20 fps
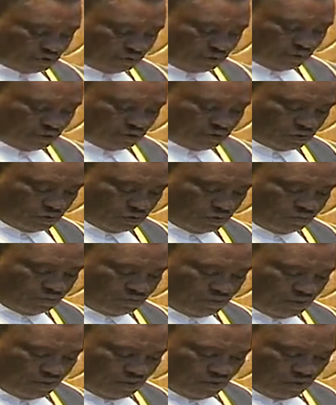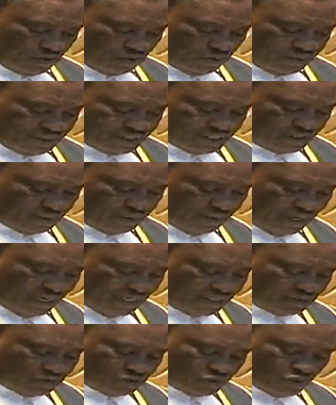to withdraw when
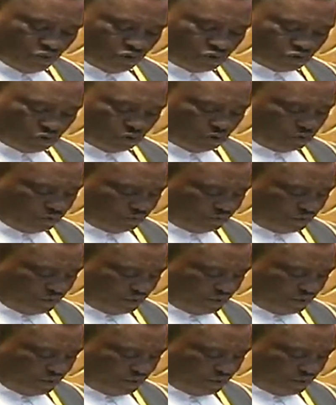required to do so,